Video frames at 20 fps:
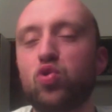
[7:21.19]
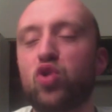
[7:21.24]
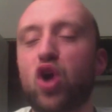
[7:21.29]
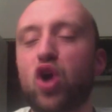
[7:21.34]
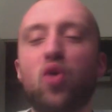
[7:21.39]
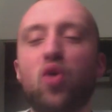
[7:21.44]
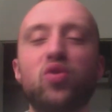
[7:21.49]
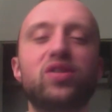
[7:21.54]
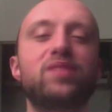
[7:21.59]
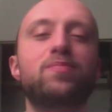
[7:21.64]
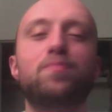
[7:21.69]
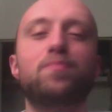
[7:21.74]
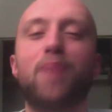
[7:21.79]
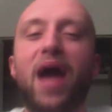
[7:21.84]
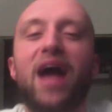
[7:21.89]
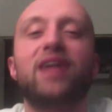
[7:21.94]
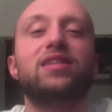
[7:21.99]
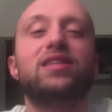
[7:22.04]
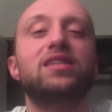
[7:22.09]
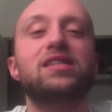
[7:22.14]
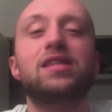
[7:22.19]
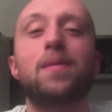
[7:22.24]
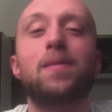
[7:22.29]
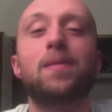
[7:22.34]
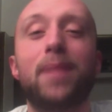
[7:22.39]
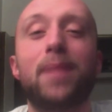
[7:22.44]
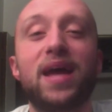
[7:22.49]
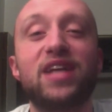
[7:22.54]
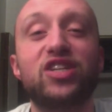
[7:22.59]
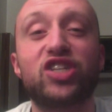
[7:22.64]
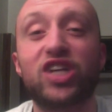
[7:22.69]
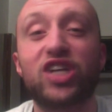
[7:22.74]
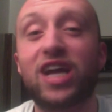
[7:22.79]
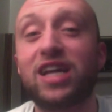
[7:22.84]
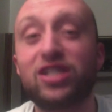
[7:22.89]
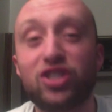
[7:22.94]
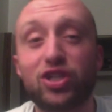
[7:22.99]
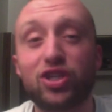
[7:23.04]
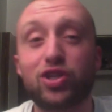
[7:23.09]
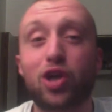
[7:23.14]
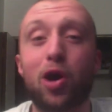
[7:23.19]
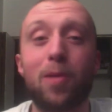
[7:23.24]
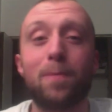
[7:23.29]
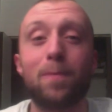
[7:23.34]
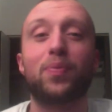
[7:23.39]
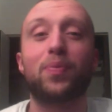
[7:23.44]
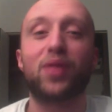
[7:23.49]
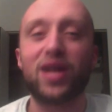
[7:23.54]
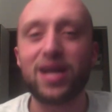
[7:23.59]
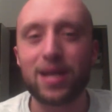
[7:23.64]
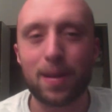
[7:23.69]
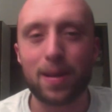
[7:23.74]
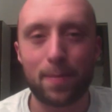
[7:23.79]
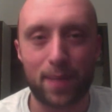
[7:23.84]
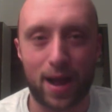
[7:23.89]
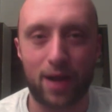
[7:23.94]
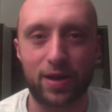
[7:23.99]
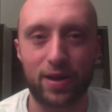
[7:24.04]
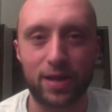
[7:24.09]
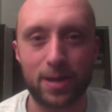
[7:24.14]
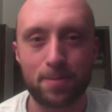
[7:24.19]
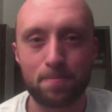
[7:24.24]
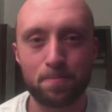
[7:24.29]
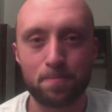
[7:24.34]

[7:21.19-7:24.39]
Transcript: go back to the bench and just complain about it?